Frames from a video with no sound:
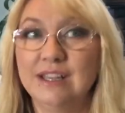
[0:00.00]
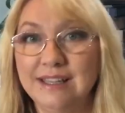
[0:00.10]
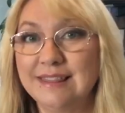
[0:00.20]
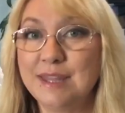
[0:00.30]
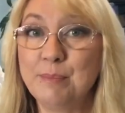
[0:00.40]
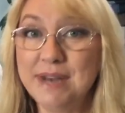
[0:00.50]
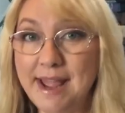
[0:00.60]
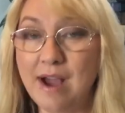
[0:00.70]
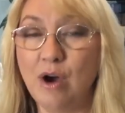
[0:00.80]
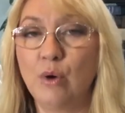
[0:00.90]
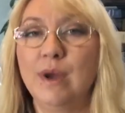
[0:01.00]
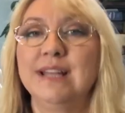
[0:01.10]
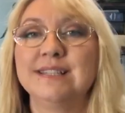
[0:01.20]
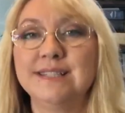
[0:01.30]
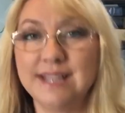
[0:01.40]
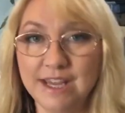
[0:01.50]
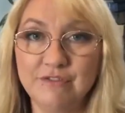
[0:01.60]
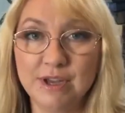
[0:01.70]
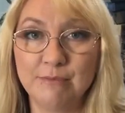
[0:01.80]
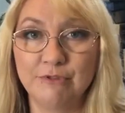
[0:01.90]
get them now and save
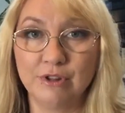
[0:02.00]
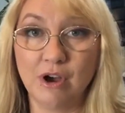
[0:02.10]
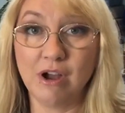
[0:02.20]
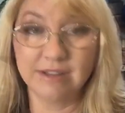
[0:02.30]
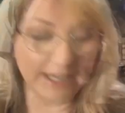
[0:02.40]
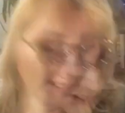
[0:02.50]
them for the holidays.